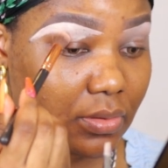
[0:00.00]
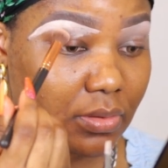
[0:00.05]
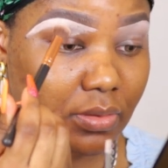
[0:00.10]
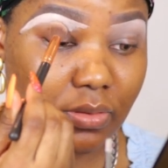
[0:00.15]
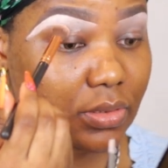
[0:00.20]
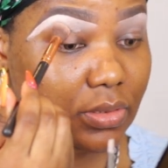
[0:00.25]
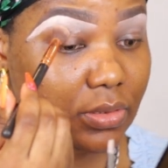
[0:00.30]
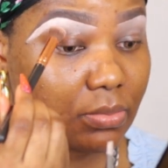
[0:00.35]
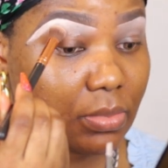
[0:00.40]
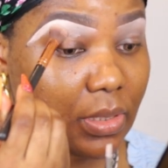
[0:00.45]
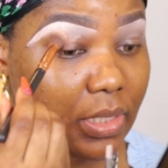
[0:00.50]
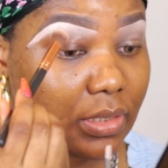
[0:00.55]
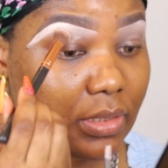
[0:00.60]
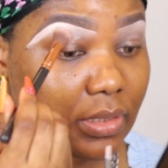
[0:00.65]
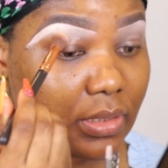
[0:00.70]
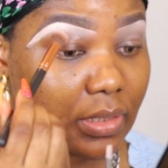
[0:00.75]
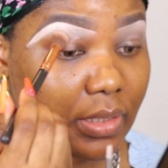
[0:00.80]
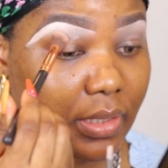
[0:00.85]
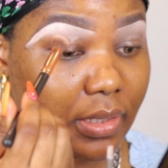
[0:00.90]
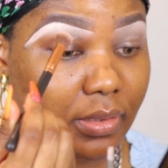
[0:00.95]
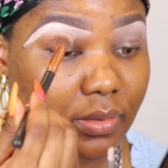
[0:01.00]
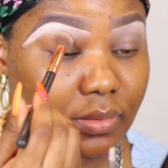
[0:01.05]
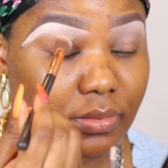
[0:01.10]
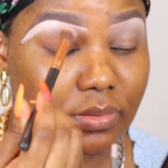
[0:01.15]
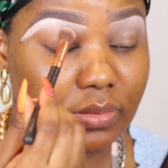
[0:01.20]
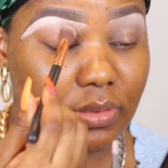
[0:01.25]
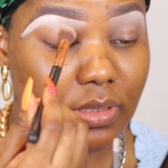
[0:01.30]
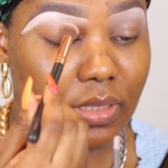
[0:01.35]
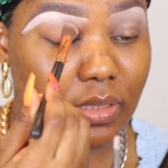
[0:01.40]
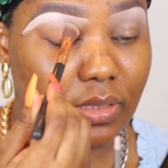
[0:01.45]
Just blend it
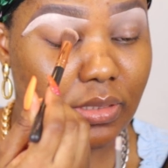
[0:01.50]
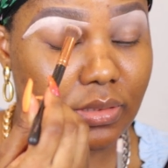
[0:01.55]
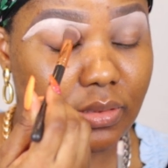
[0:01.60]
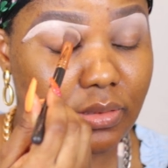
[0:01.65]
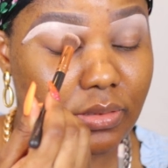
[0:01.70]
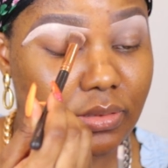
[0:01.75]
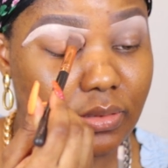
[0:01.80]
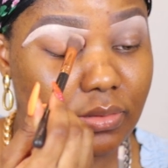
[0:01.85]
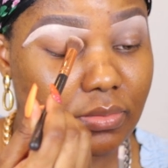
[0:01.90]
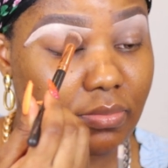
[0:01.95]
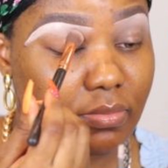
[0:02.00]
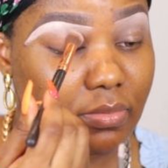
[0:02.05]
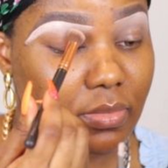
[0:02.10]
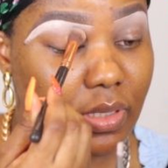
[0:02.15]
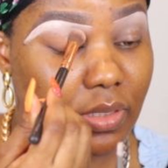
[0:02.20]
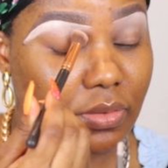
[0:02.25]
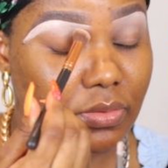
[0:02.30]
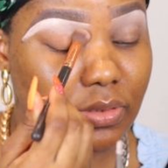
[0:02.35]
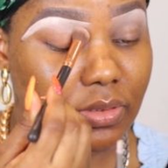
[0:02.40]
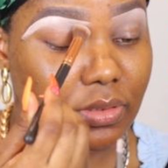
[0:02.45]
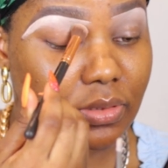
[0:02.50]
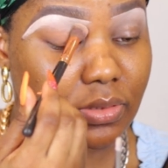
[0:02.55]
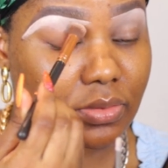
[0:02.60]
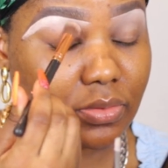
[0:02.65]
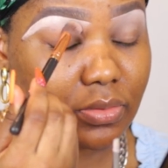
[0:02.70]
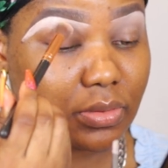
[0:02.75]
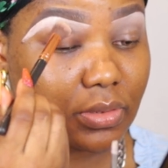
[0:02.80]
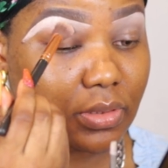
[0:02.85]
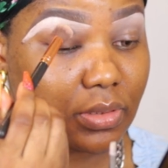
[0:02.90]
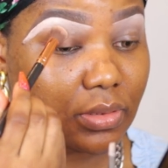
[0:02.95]
out, let it melt
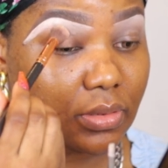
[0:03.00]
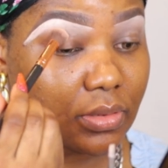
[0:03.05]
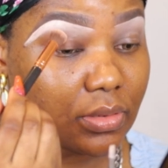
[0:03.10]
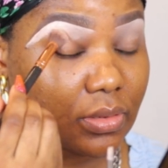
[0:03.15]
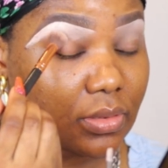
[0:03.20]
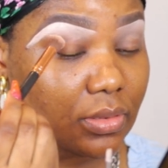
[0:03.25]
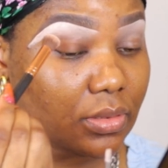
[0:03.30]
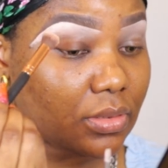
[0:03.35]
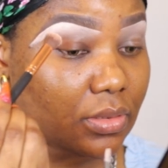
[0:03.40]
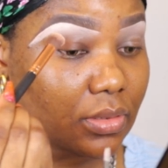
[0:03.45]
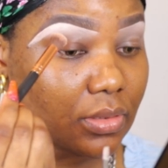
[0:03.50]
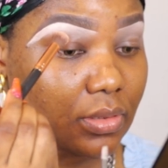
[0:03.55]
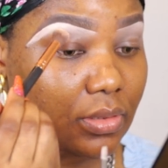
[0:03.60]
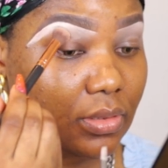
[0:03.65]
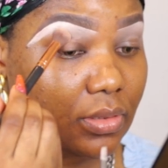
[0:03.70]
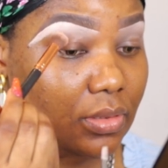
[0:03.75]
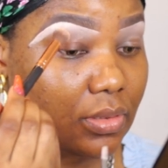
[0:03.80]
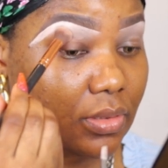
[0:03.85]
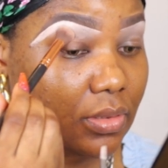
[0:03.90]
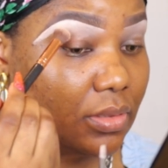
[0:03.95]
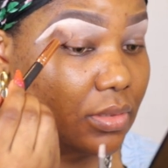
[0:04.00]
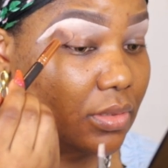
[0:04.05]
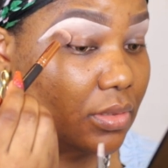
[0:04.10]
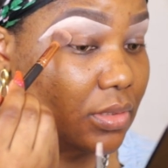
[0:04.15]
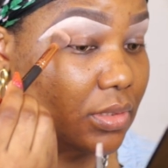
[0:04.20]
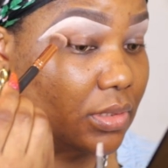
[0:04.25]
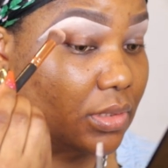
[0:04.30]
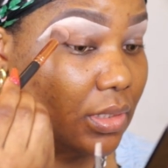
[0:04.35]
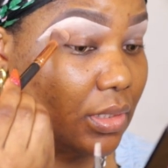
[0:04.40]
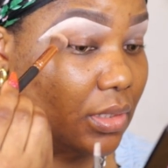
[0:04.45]
into the
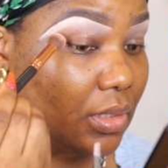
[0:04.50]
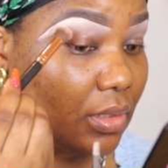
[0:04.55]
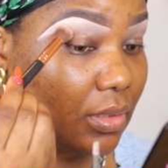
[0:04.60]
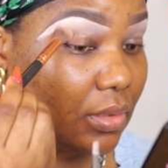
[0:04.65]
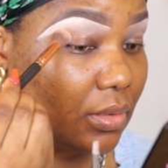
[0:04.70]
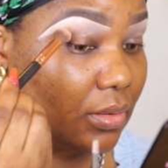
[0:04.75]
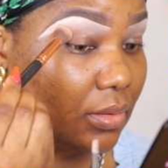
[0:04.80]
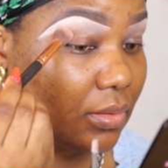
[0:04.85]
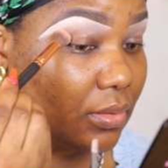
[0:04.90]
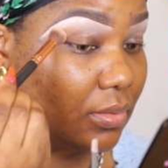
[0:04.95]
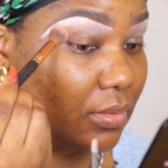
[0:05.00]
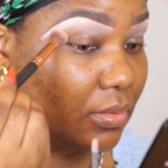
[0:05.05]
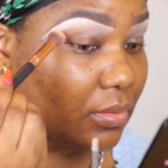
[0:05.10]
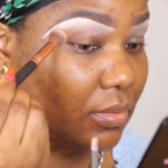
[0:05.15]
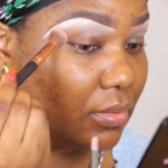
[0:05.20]
skin